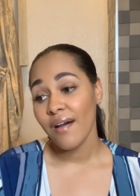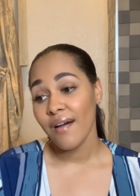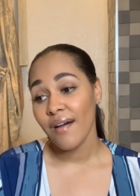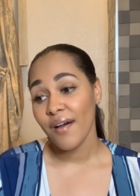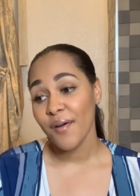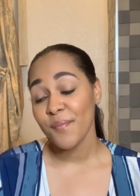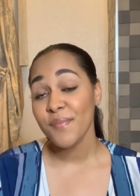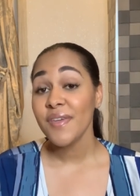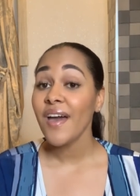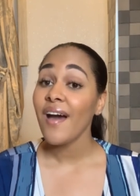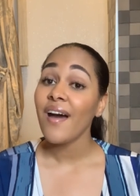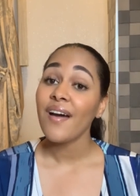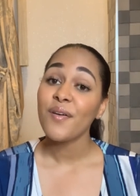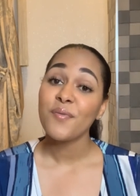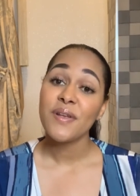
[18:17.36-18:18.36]
Um,
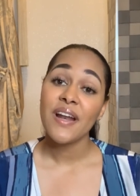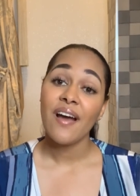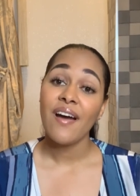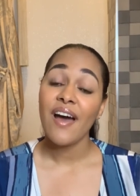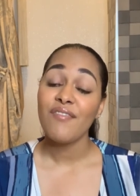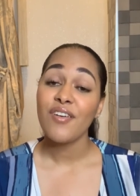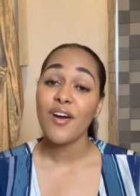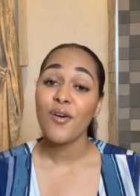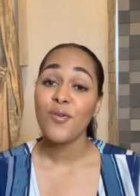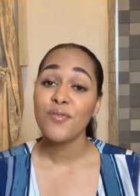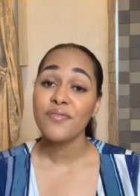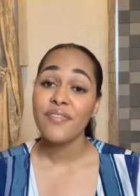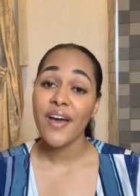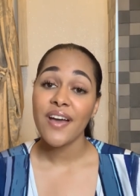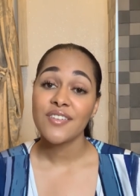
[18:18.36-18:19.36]
yeah, we now have our
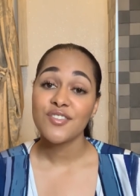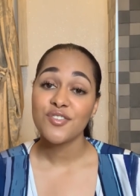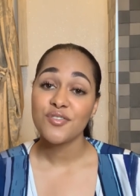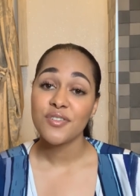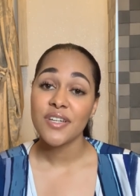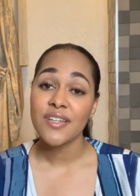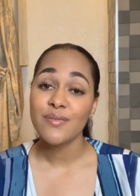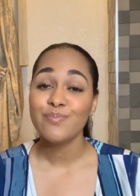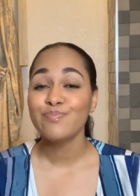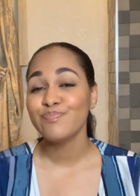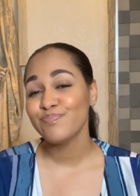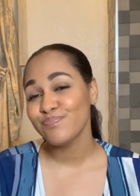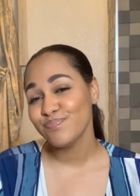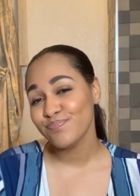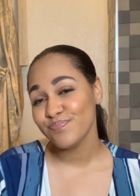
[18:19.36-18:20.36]
own factory,
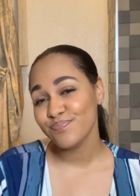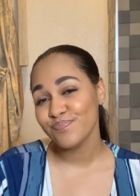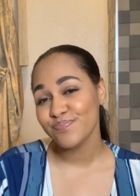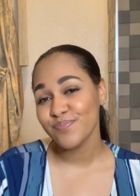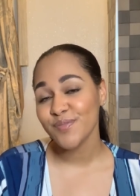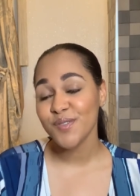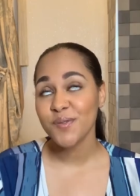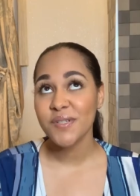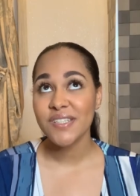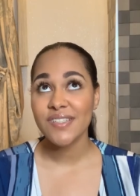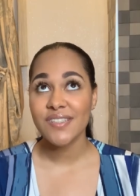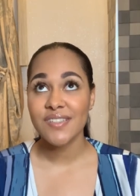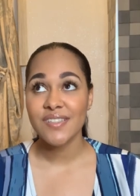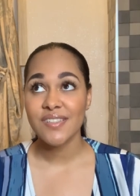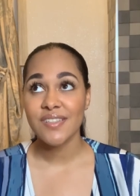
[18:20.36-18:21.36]
which
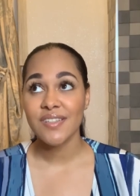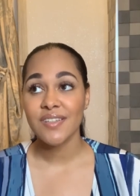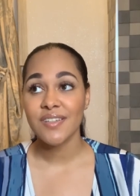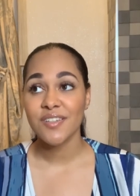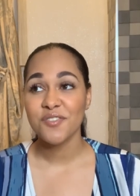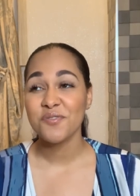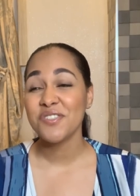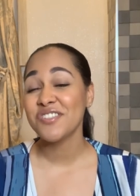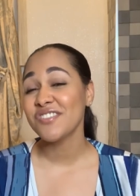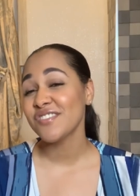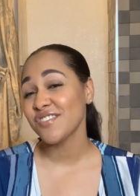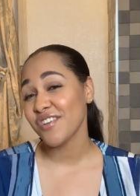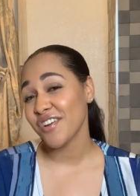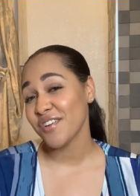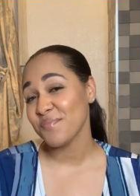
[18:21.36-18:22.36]
we just
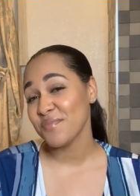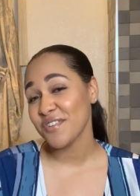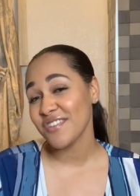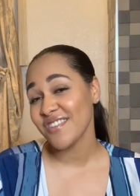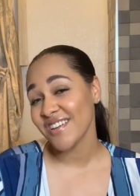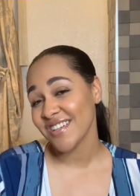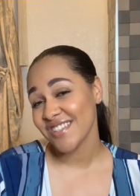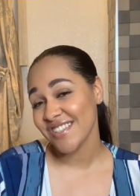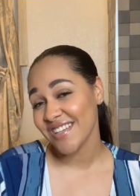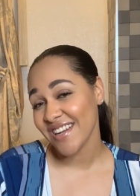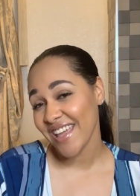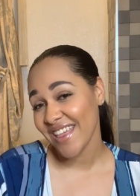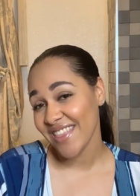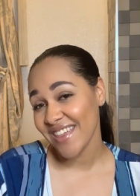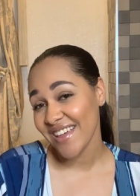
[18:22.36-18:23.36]
started production,
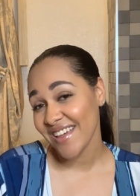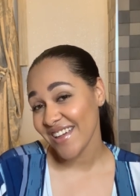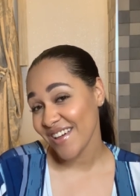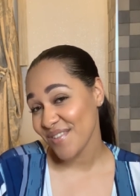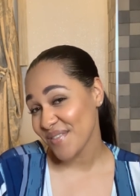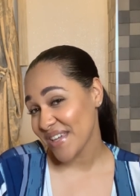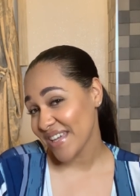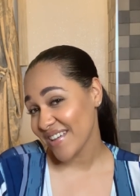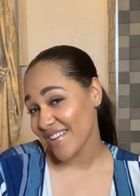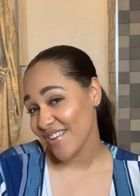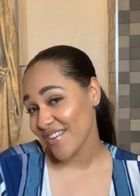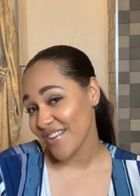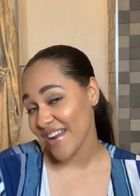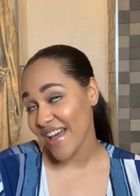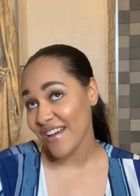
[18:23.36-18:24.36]
I think, a week
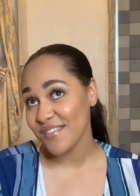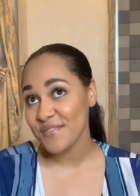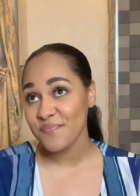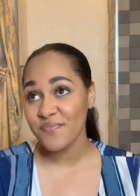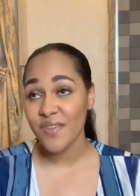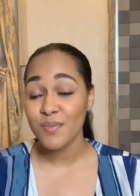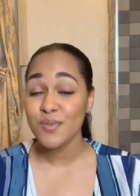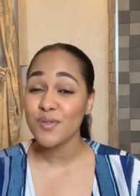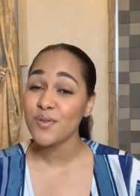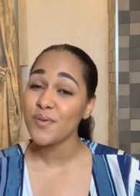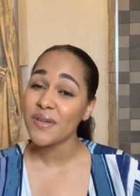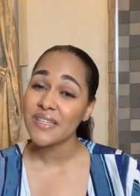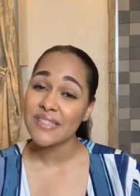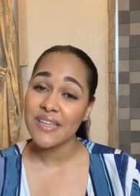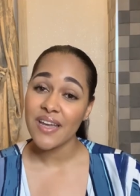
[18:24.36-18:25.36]
ago now. I'm so
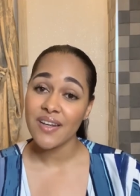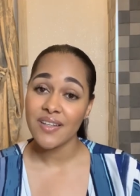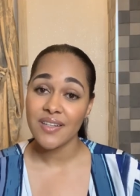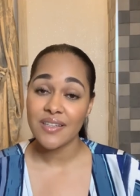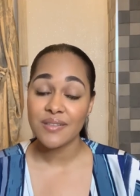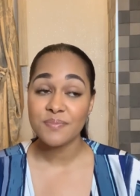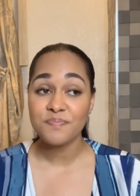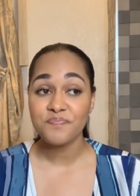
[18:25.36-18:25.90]
excited.